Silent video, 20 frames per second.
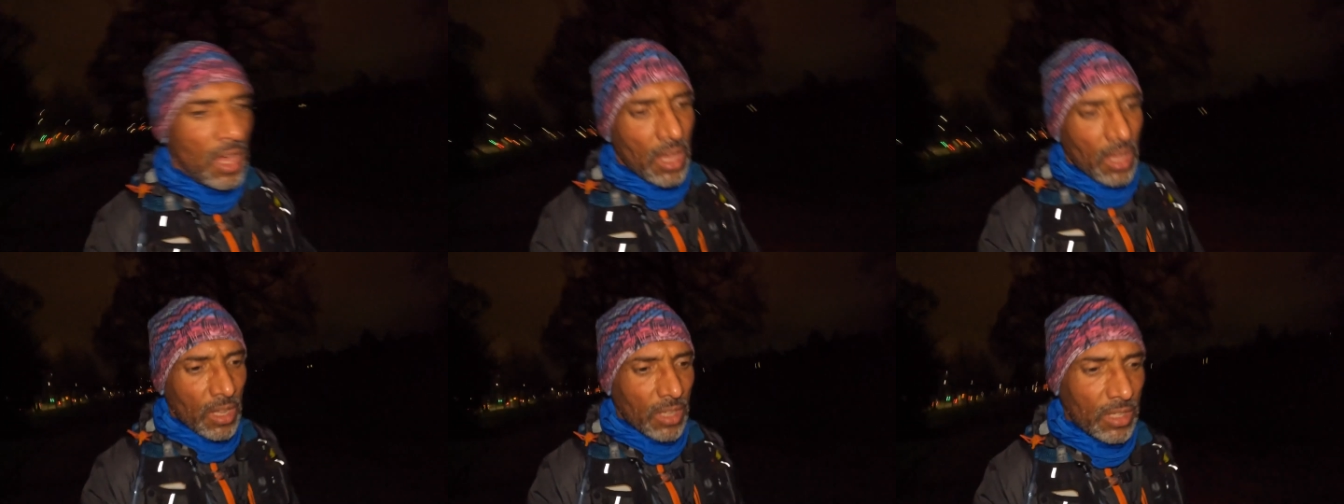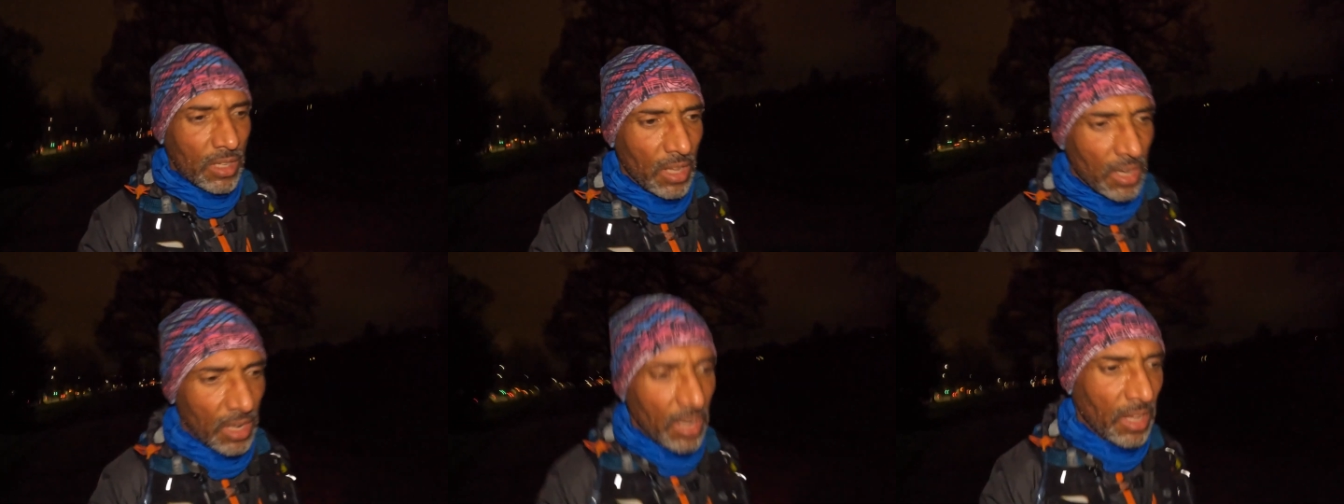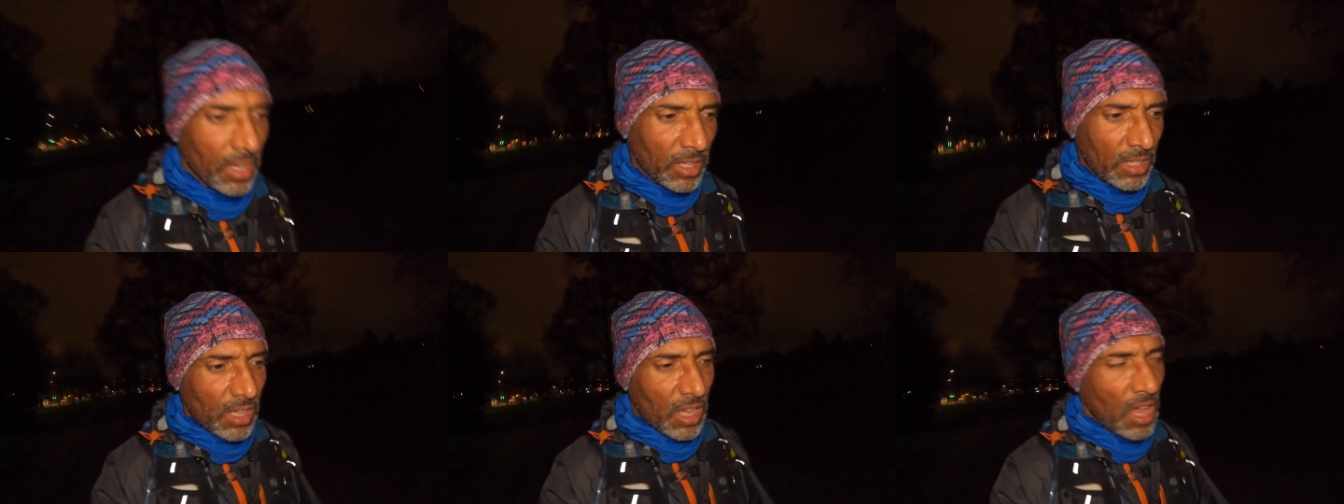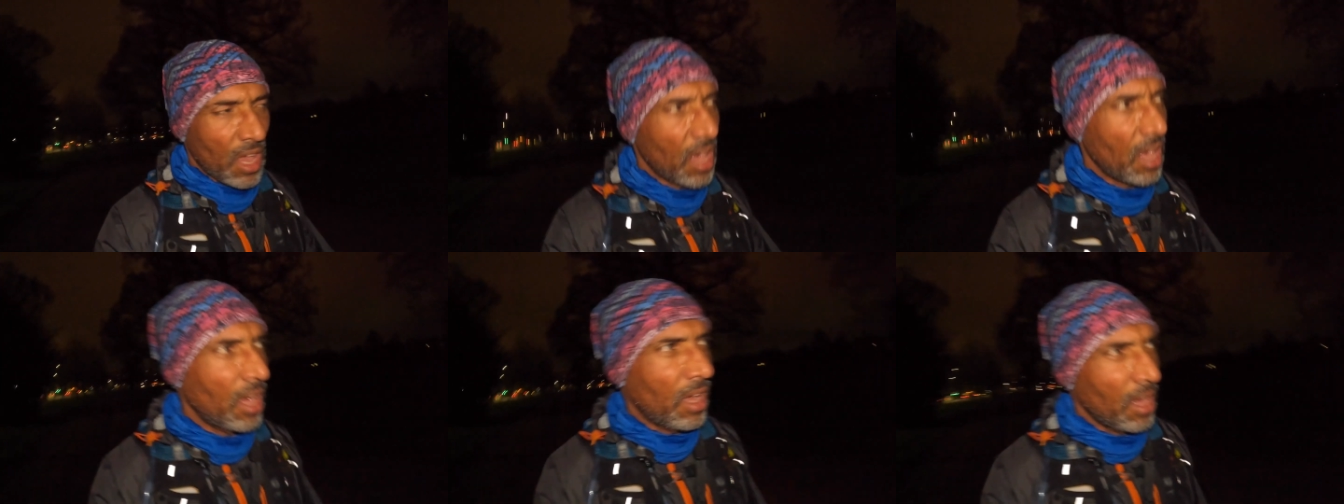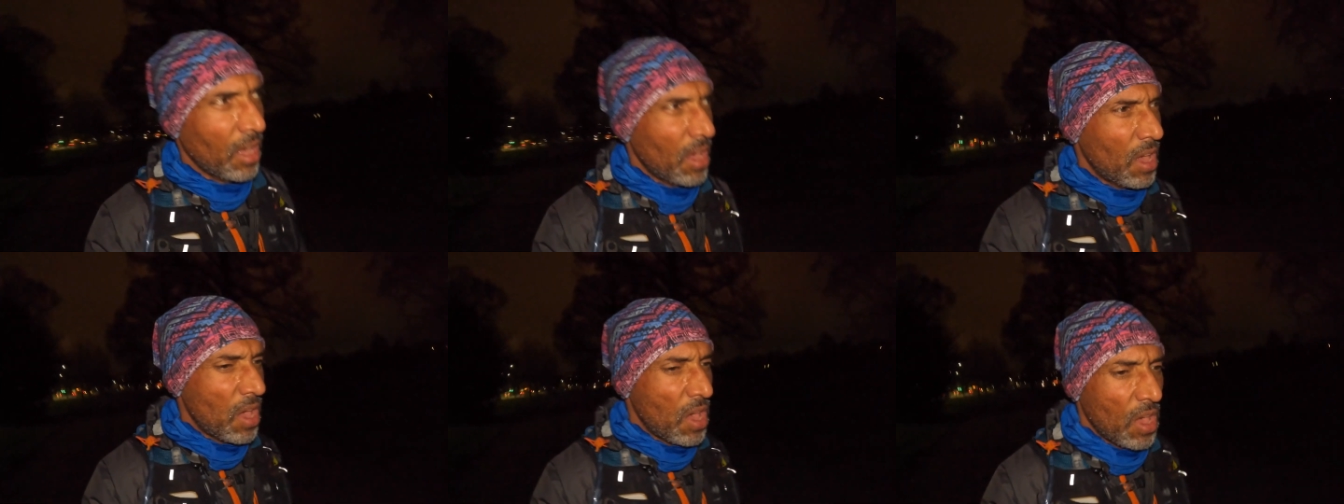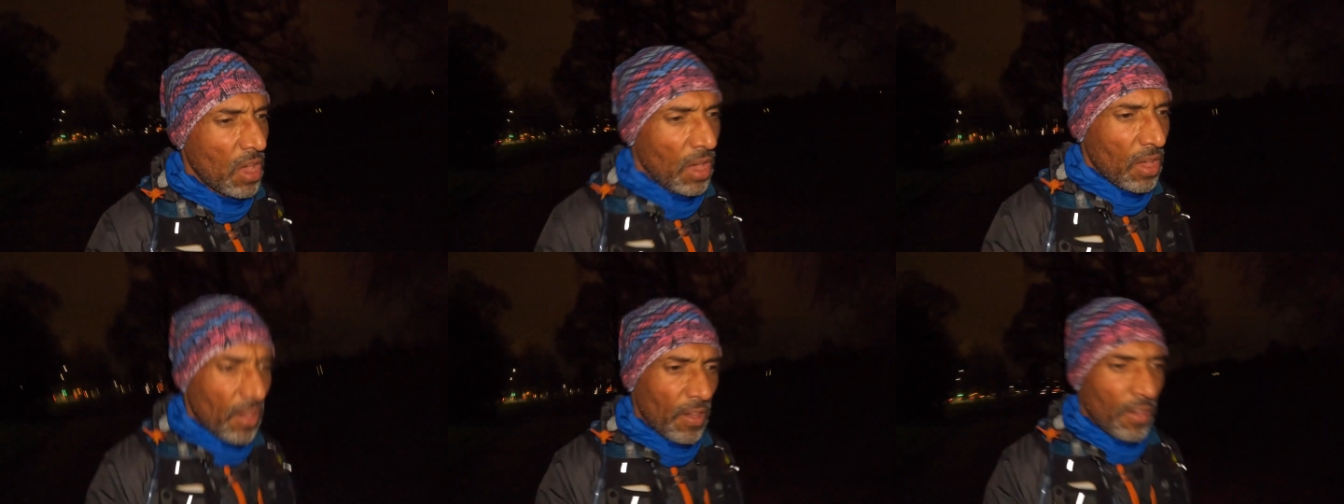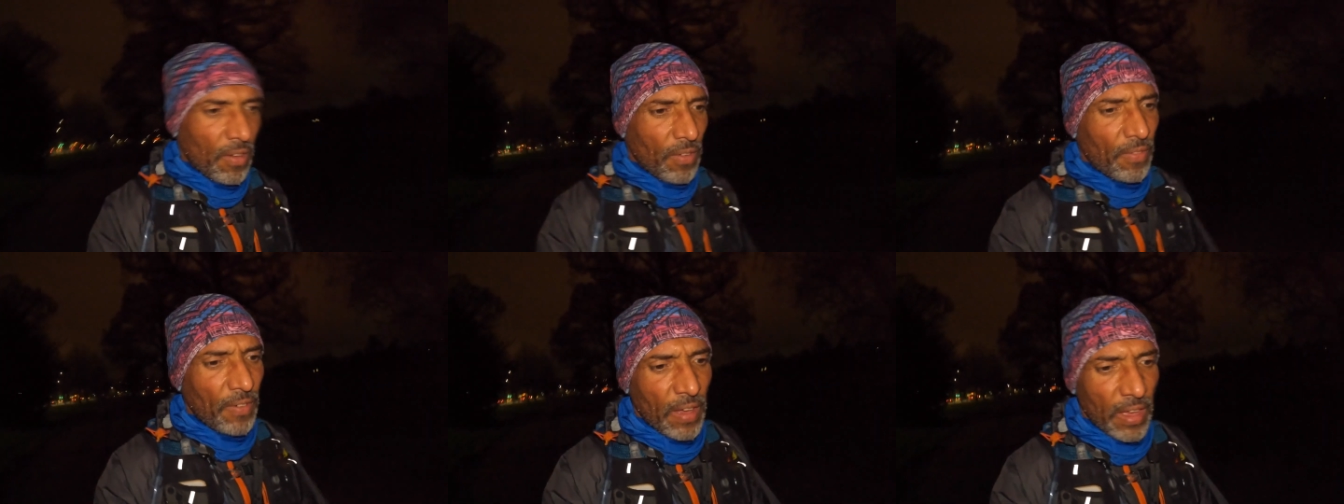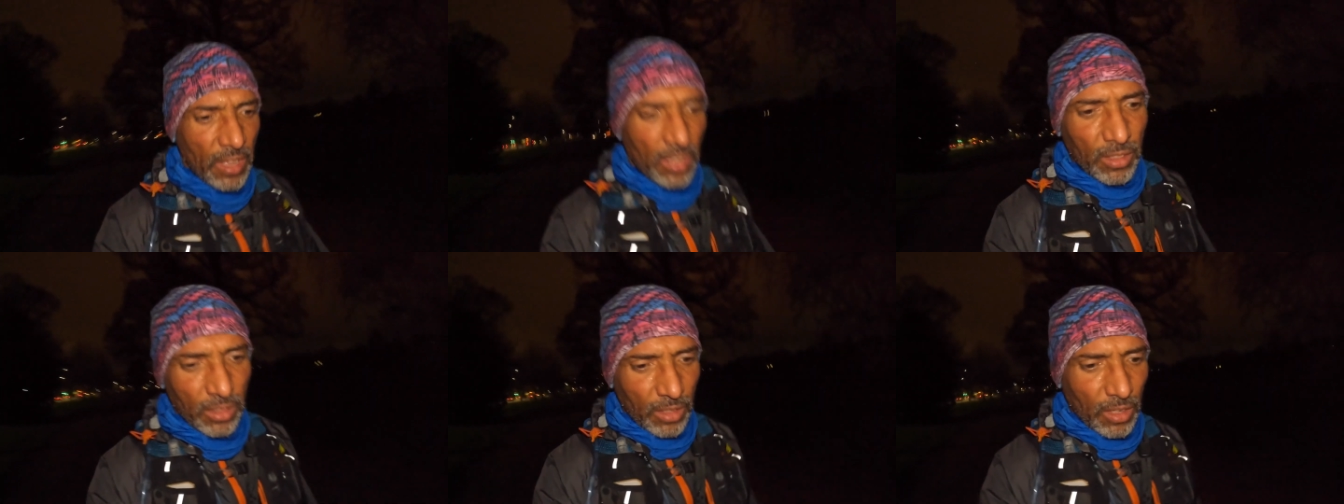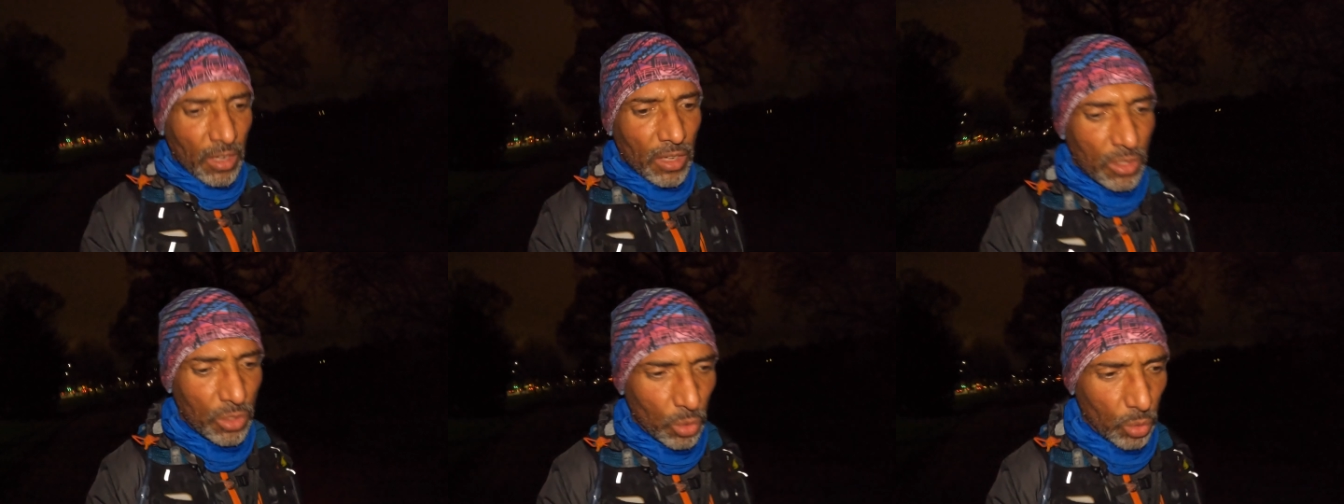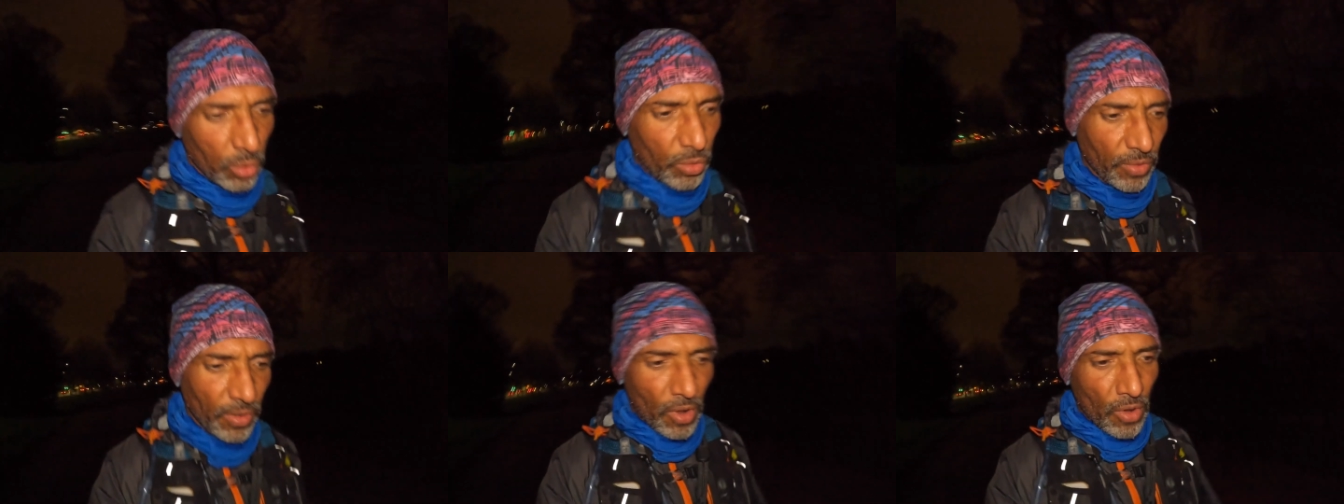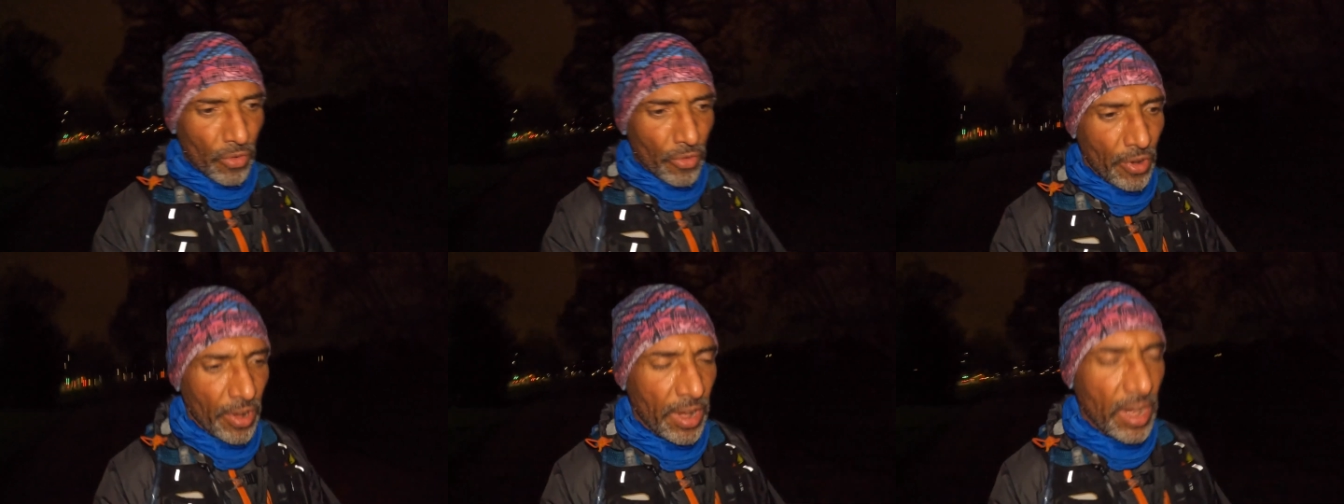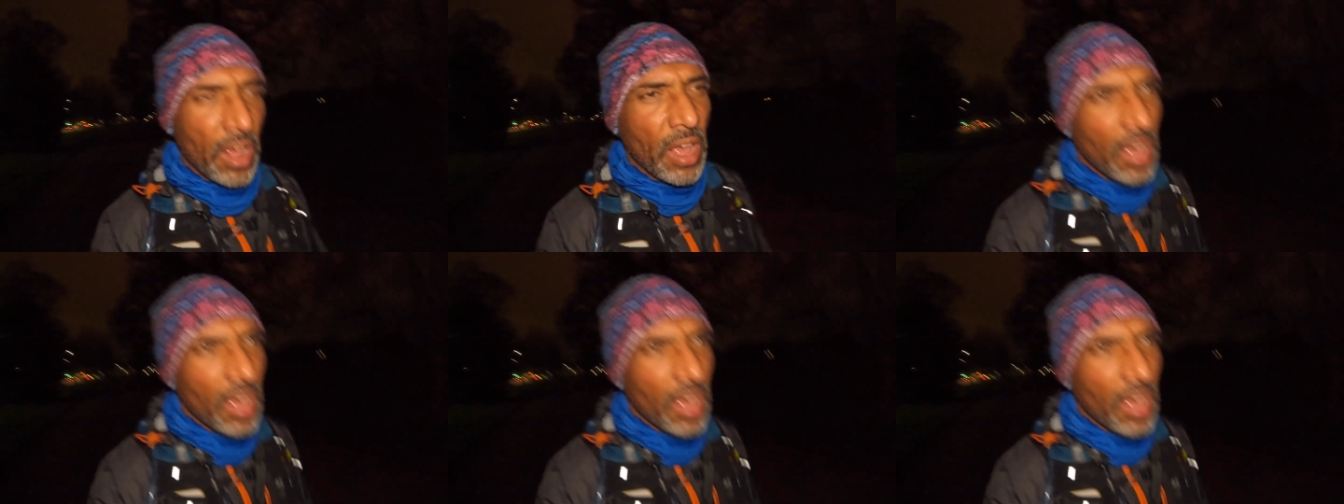Sunday's failed sort of long run.